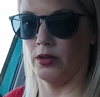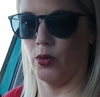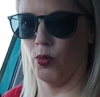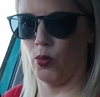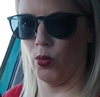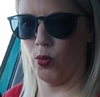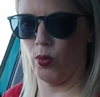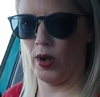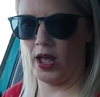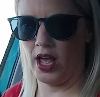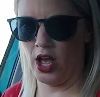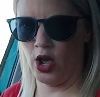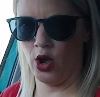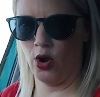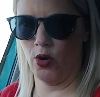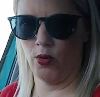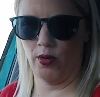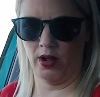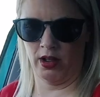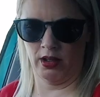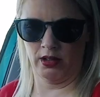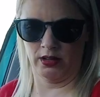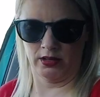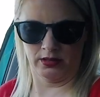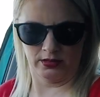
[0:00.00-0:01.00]
Whoa!
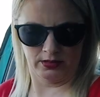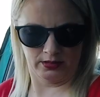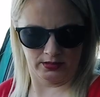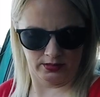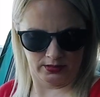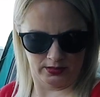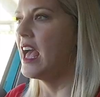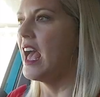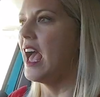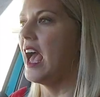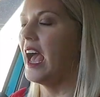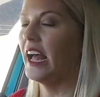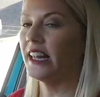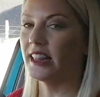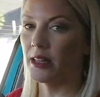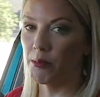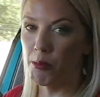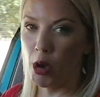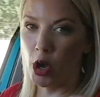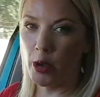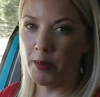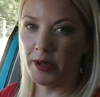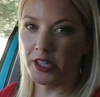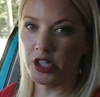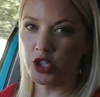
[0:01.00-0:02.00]
At the
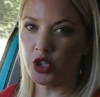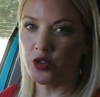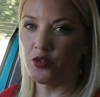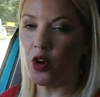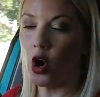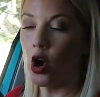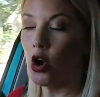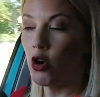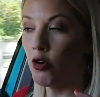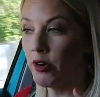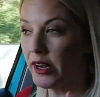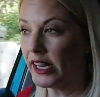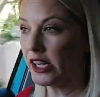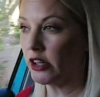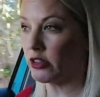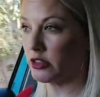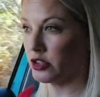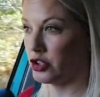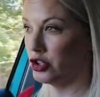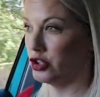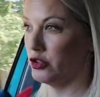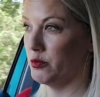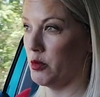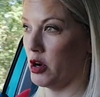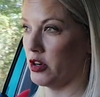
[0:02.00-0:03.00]
moment, you've only got
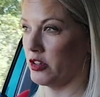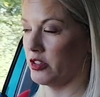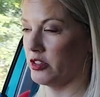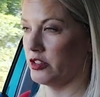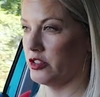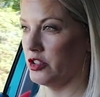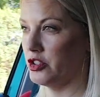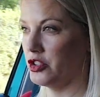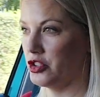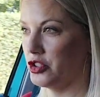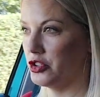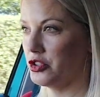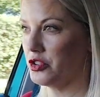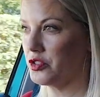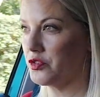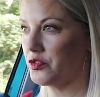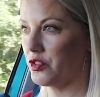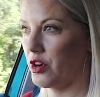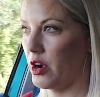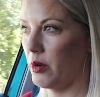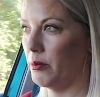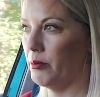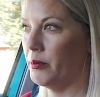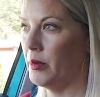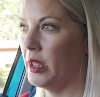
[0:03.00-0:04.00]
two models to choose
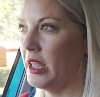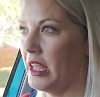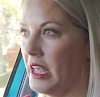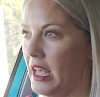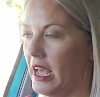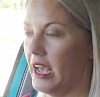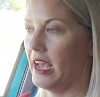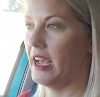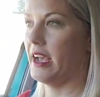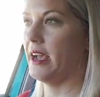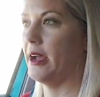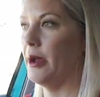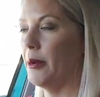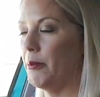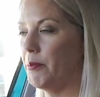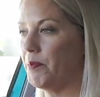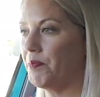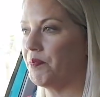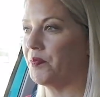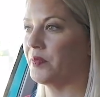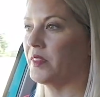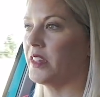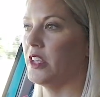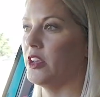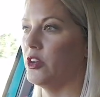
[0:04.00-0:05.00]
from.
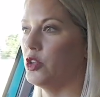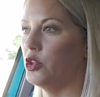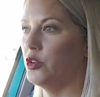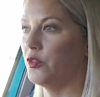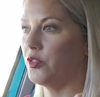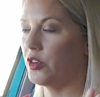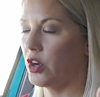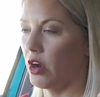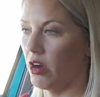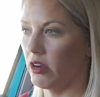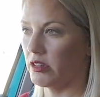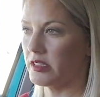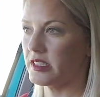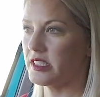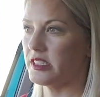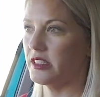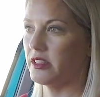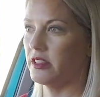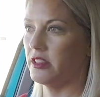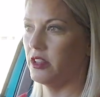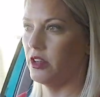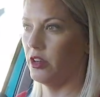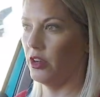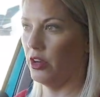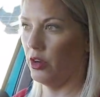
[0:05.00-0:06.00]
You've got
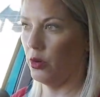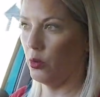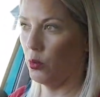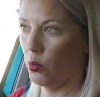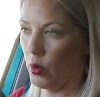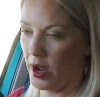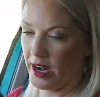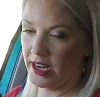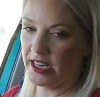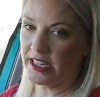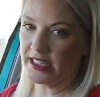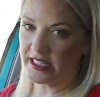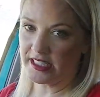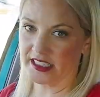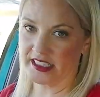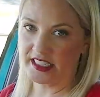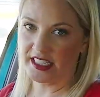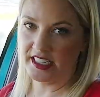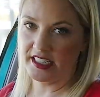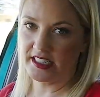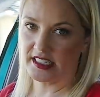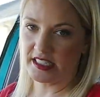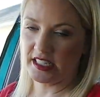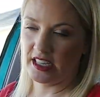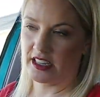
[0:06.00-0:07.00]
the 1 litre
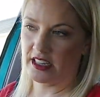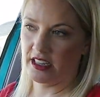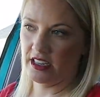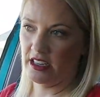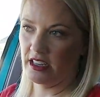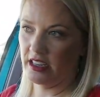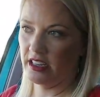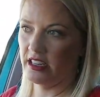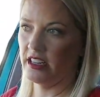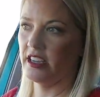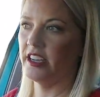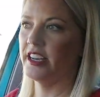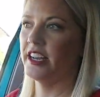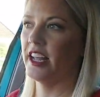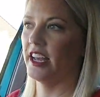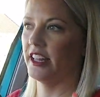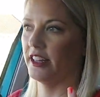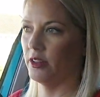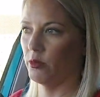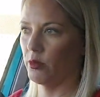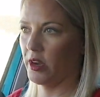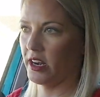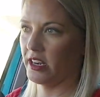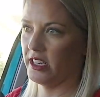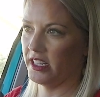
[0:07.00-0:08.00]
TSI Highline and the
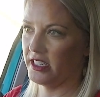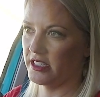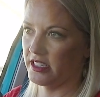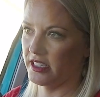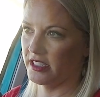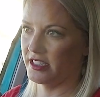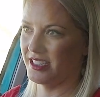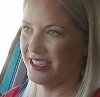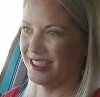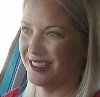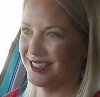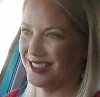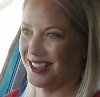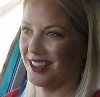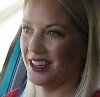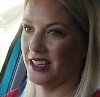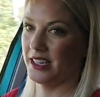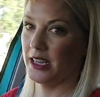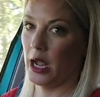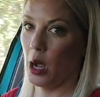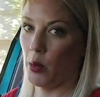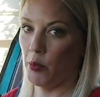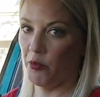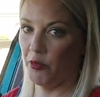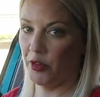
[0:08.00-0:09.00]
1 litre TSI
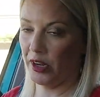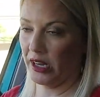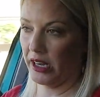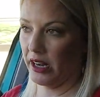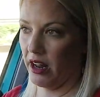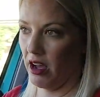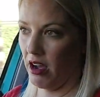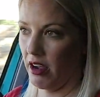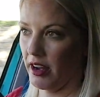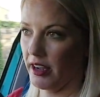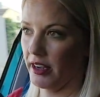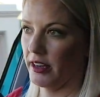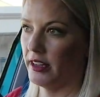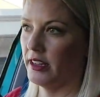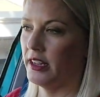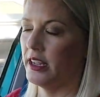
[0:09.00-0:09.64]
Comfort line.